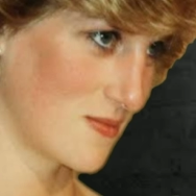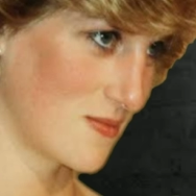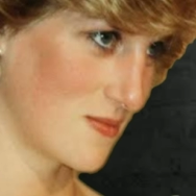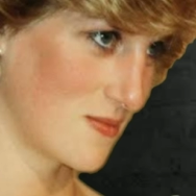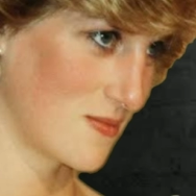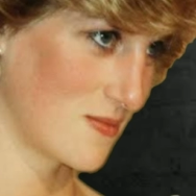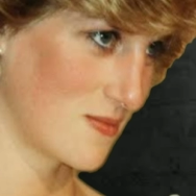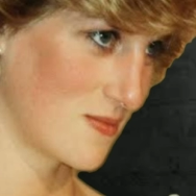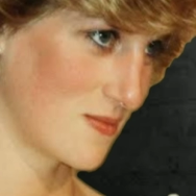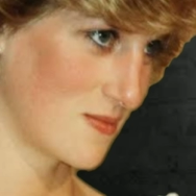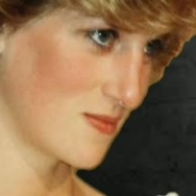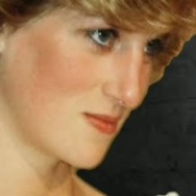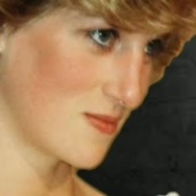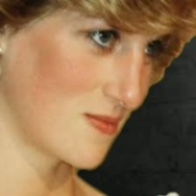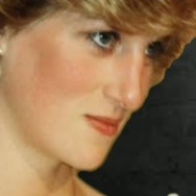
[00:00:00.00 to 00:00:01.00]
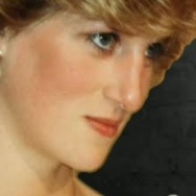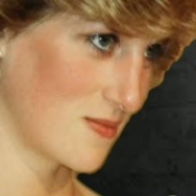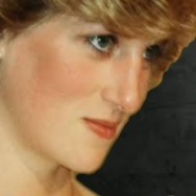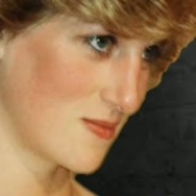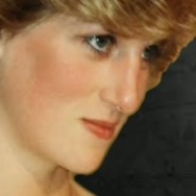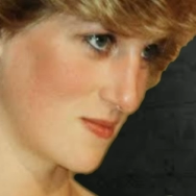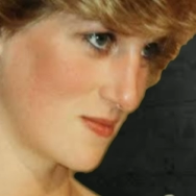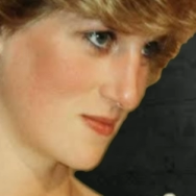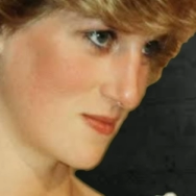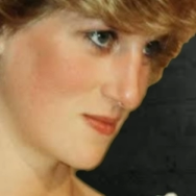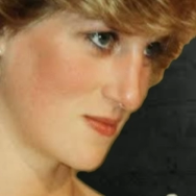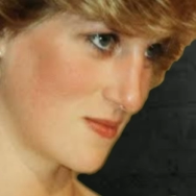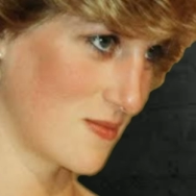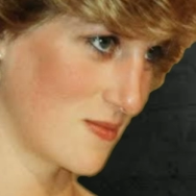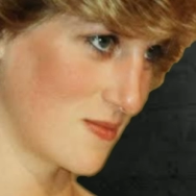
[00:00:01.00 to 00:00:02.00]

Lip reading: Nobody speaks.